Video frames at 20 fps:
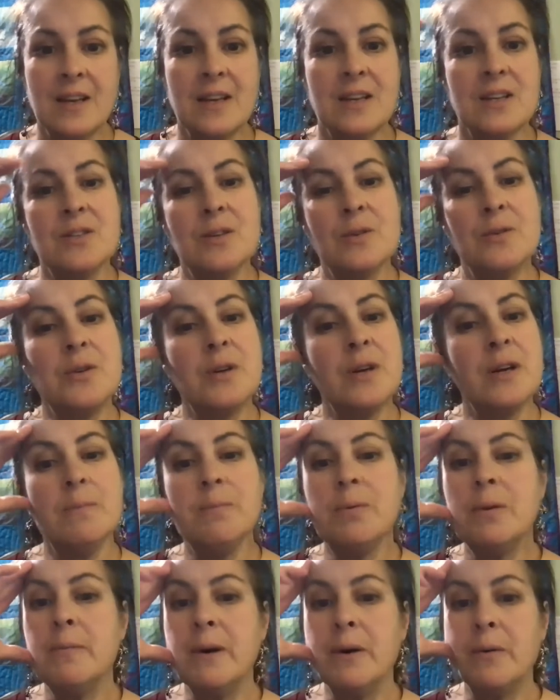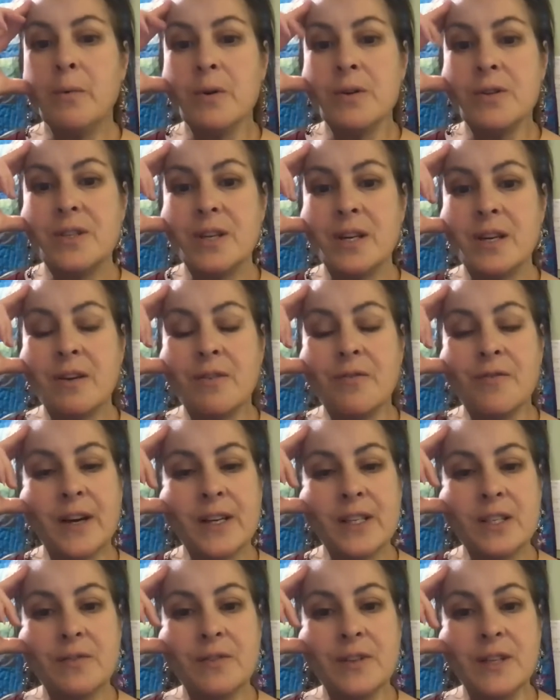So to implement word study
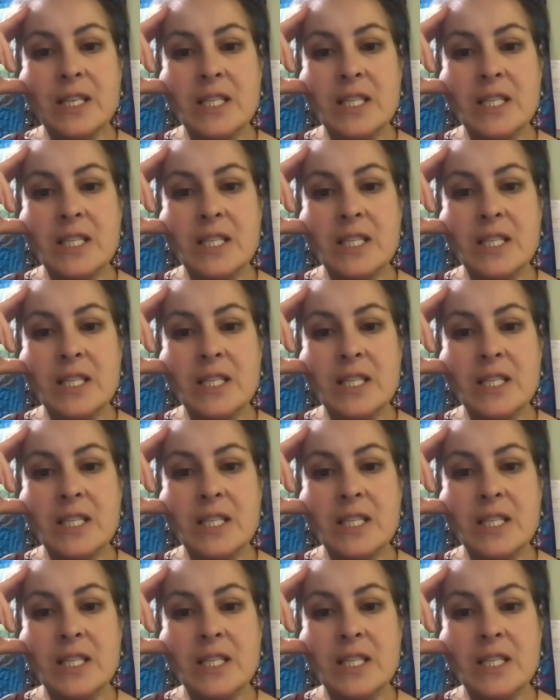effectively,